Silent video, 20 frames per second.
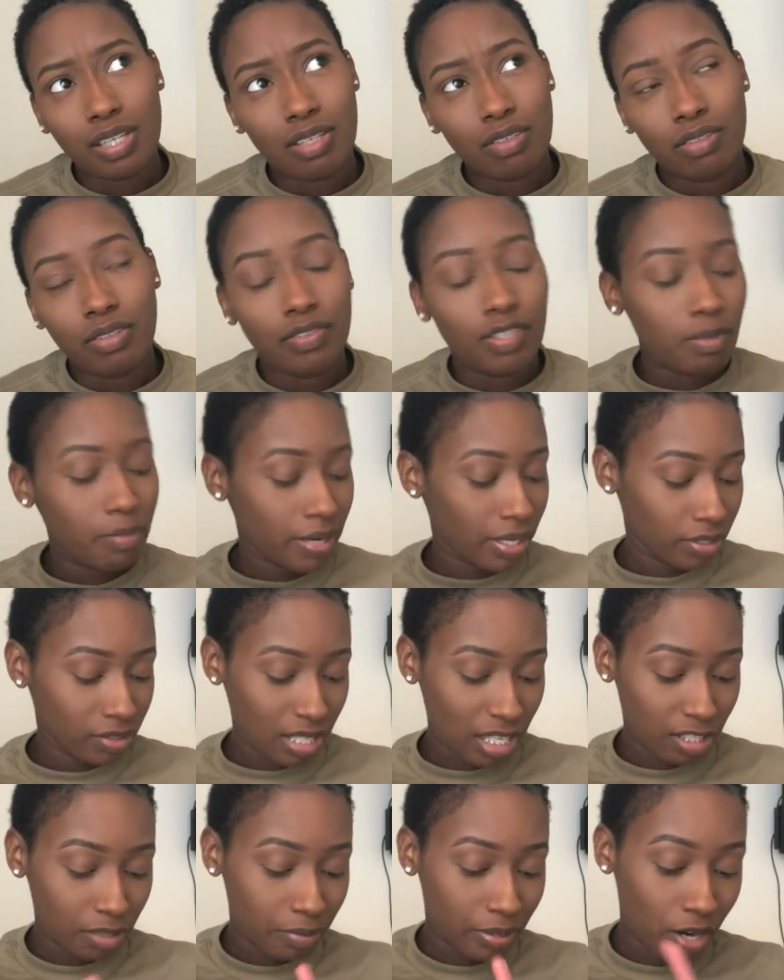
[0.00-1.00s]
I don't know if anybody else
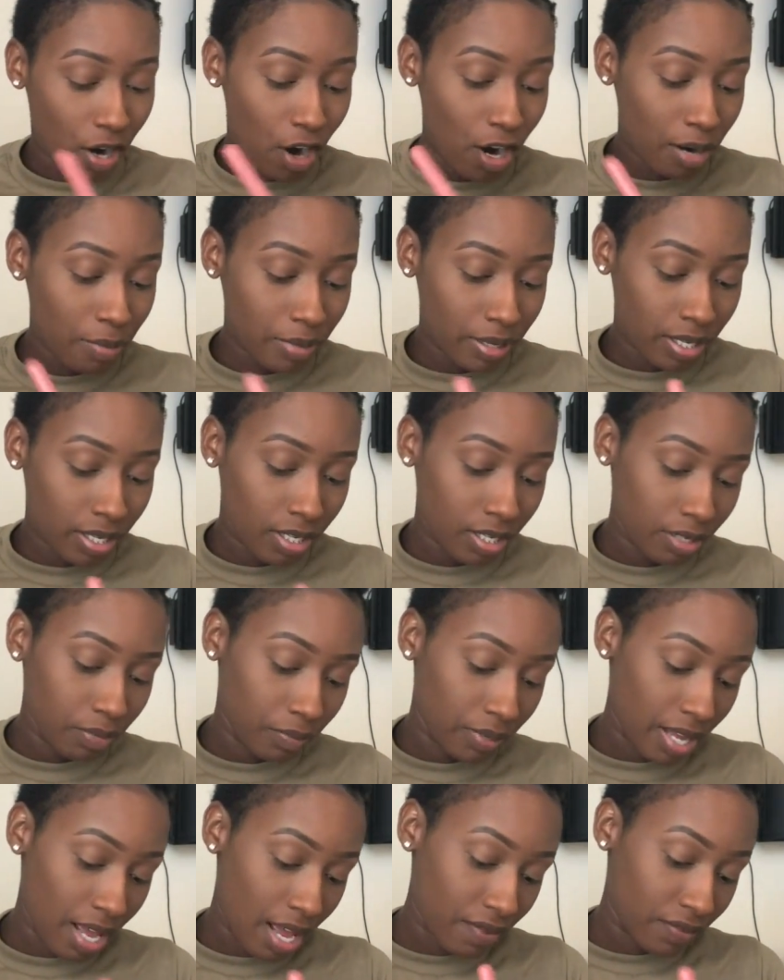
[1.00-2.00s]
has it, but Army,
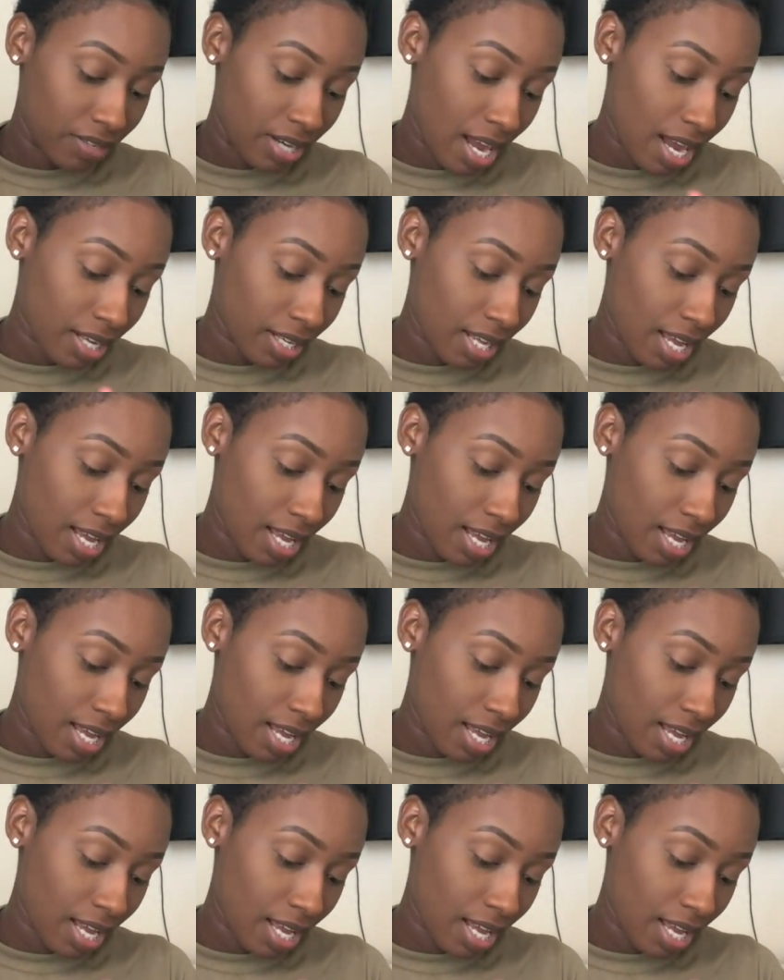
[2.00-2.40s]
we have not